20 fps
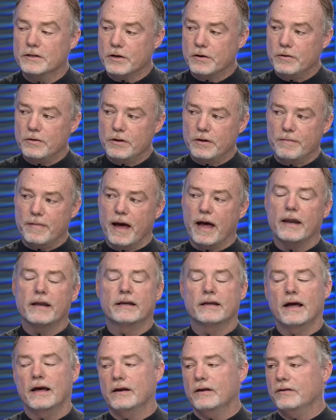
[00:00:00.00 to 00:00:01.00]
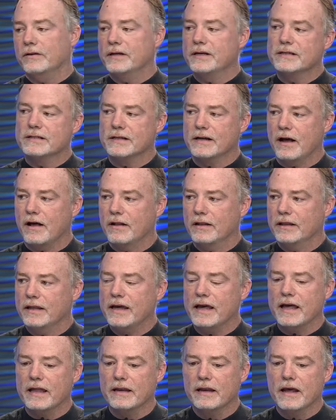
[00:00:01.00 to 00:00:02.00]
cool about it, not only is it all
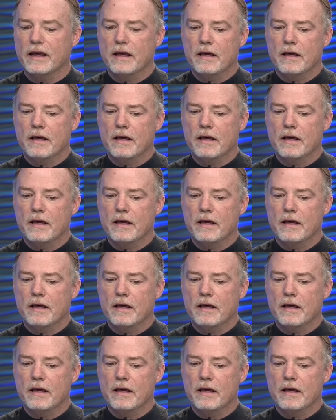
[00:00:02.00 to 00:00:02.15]
lit,